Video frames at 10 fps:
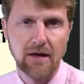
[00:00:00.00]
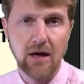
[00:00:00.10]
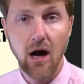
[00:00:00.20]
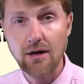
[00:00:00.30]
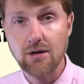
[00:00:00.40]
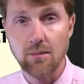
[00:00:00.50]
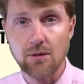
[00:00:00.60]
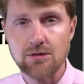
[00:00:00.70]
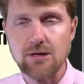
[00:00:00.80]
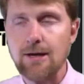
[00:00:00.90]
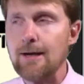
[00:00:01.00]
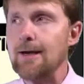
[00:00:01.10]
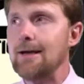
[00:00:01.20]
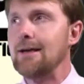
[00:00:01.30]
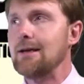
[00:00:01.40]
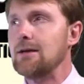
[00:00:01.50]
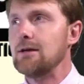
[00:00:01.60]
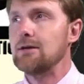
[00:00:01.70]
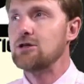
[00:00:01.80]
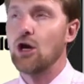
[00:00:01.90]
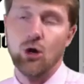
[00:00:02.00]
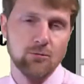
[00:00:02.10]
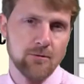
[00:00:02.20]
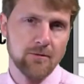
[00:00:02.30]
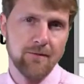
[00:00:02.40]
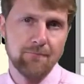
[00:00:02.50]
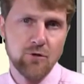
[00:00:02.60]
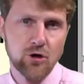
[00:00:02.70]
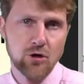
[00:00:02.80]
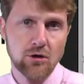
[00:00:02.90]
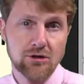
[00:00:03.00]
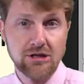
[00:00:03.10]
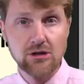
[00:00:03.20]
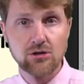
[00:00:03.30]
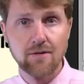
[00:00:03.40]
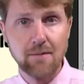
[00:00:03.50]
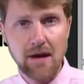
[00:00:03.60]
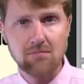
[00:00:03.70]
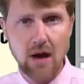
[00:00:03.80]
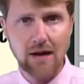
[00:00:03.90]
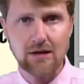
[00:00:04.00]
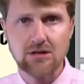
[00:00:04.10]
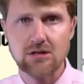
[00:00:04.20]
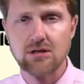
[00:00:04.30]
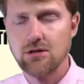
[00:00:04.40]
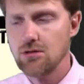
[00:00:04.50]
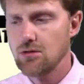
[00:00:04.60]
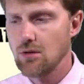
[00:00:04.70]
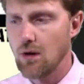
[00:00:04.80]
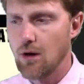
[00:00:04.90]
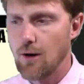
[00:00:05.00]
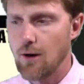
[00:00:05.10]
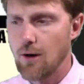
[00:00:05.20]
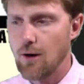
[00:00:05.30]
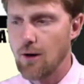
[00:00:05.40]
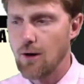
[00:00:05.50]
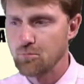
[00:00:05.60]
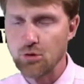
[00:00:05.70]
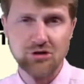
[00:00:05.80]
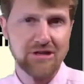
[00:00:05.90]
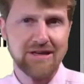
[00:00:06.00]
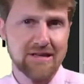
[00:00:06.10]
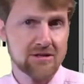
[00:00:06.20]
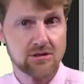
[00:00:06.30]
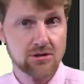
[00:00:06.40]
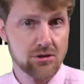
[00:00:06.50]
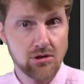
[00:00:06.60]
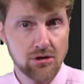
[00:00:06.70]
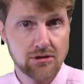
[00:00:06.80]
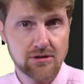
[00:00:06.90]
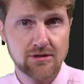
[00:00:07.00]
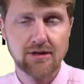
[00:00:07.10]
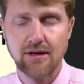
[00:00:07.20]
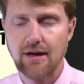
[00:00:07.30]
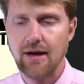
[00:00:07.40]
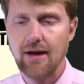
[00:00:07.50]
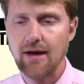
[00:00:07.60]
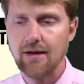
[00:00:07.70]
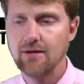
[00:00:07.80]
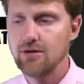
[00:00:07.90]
odd numbers. So you're a teacher of mathematics, you are presenting this to students, and